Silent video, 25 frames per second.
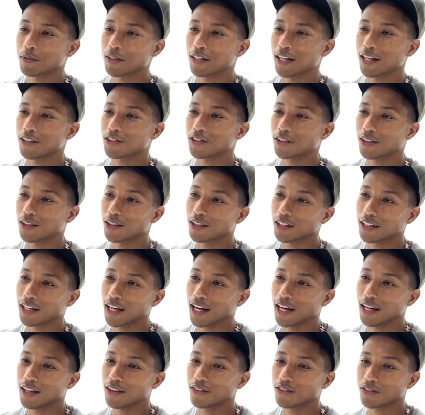I should look
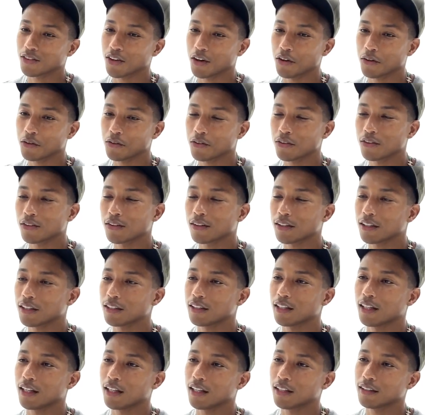at, and so I
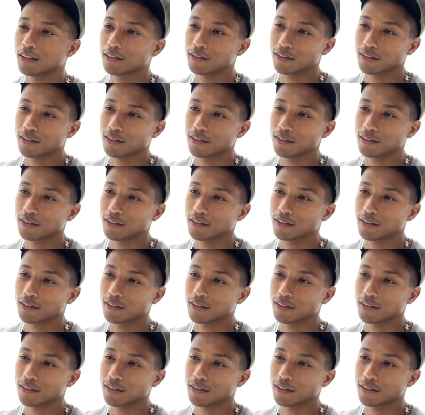did.